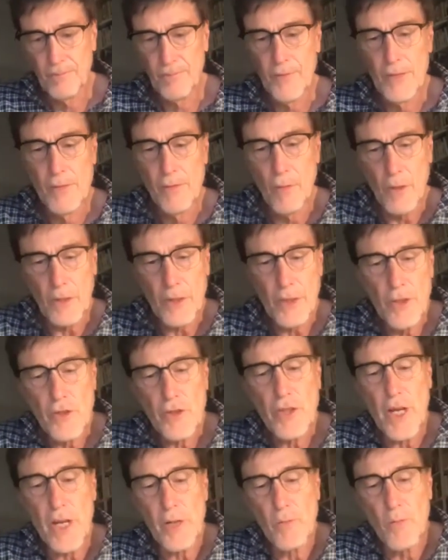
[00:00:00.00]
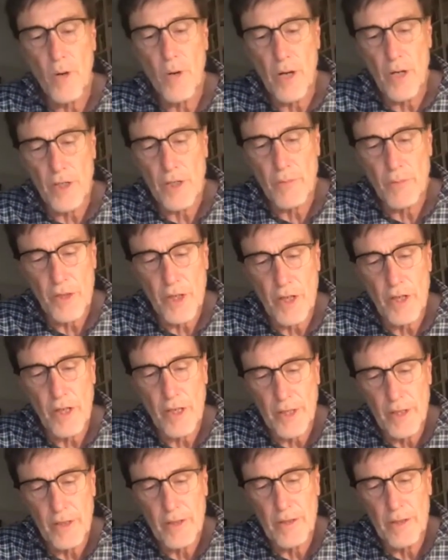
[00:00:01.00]
What you said was, and which I'd
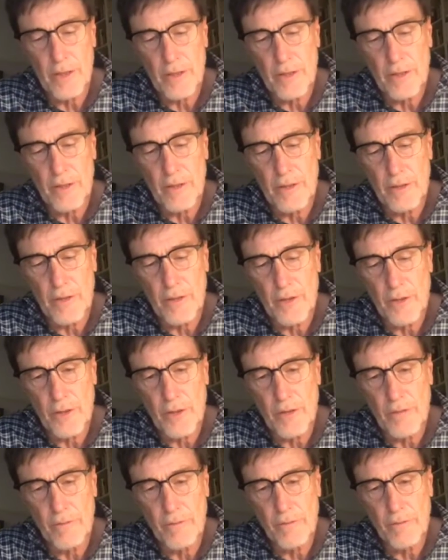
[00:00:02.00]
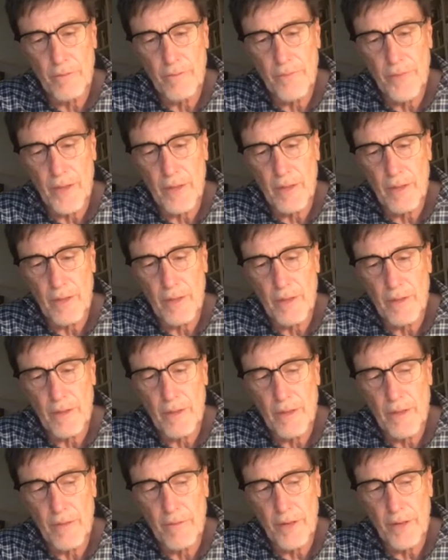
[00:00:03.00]
like you to sort of
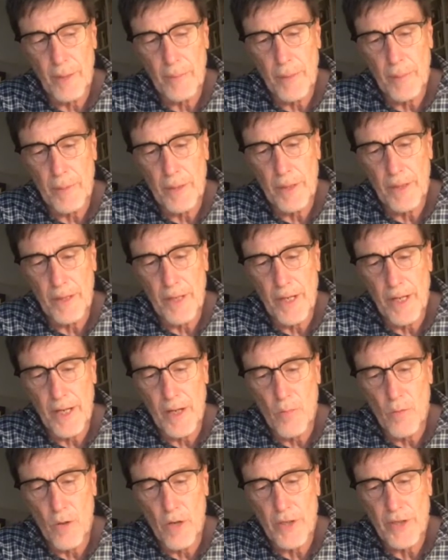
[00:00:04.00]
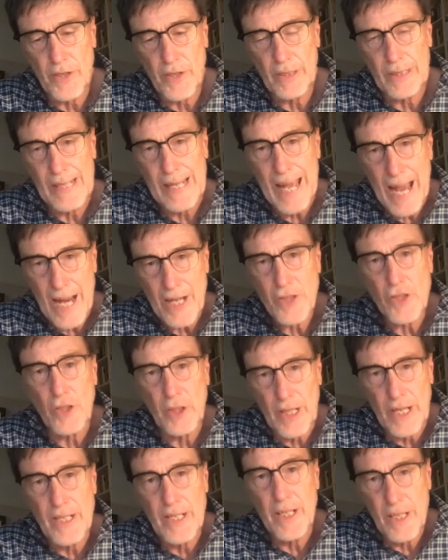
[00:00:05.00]
develop a bit now, was that the
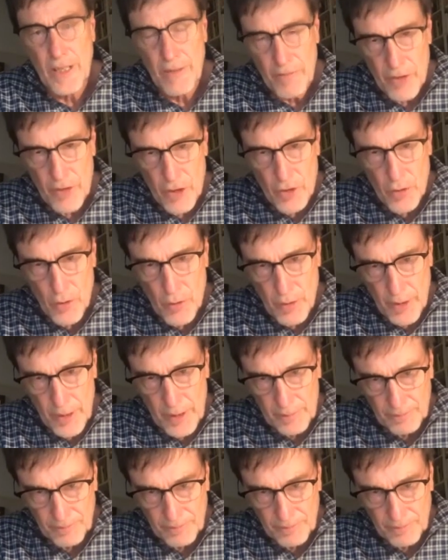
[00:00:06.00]
actual ending of the story,